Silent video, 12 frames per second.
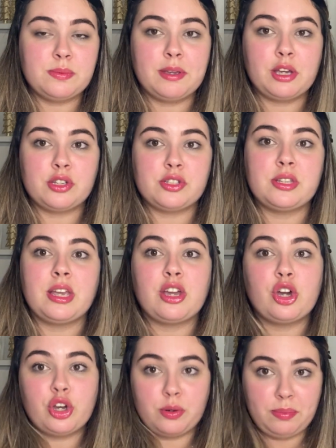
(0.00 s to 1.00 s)
because they
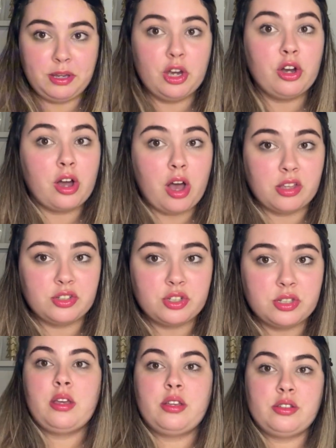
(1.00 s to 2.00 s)
could be
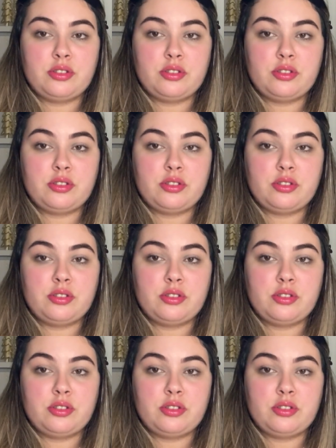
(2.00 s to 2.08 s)
unconscious.